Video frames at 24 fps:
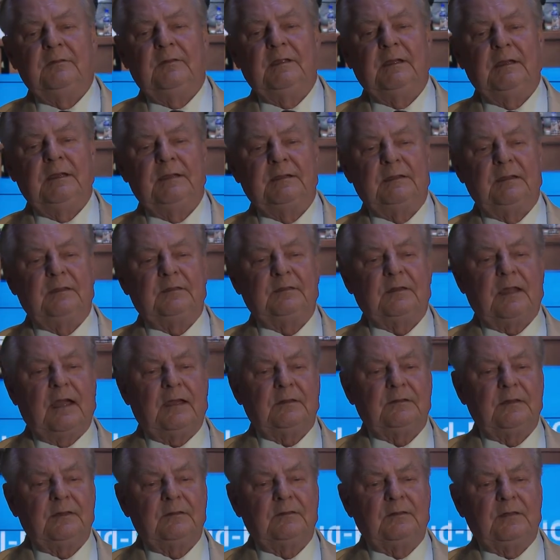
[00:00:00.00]
the
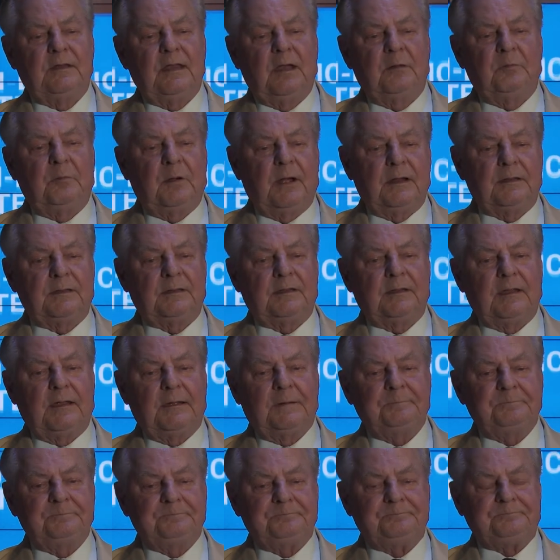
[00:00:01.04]
discussants here, but
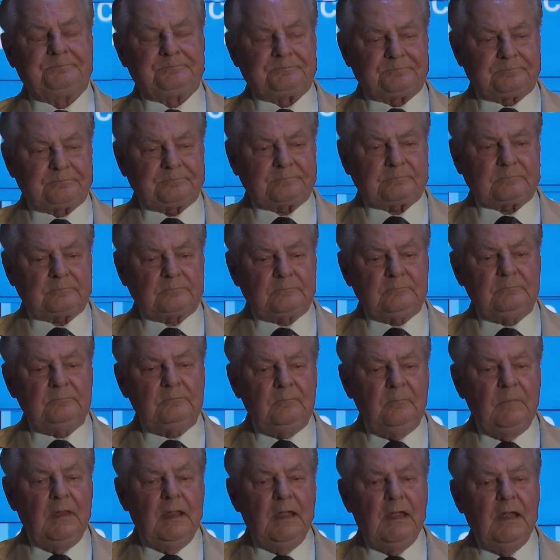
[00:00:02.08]

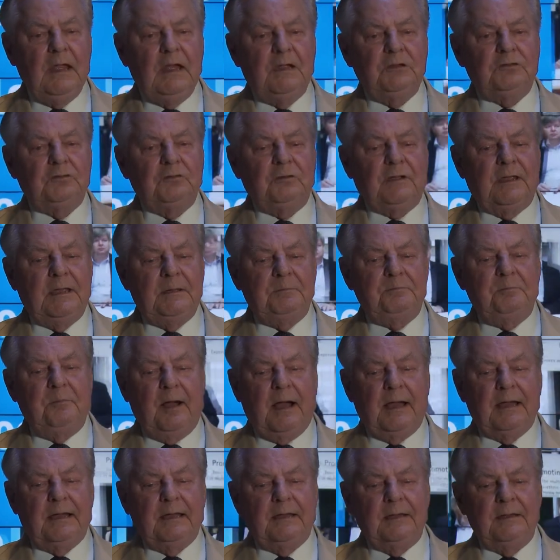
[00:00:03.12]
to keep
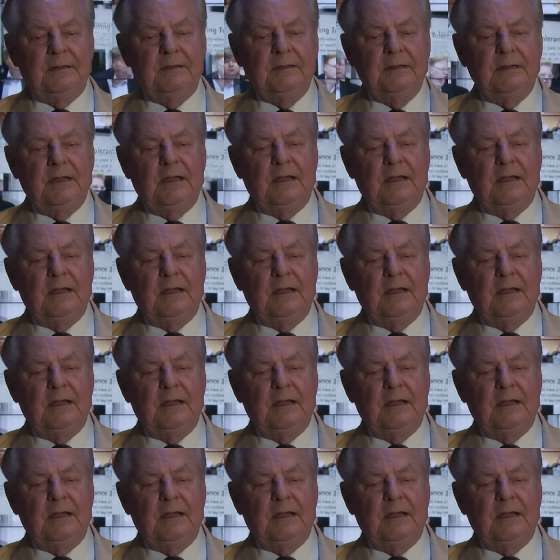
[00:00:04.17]
my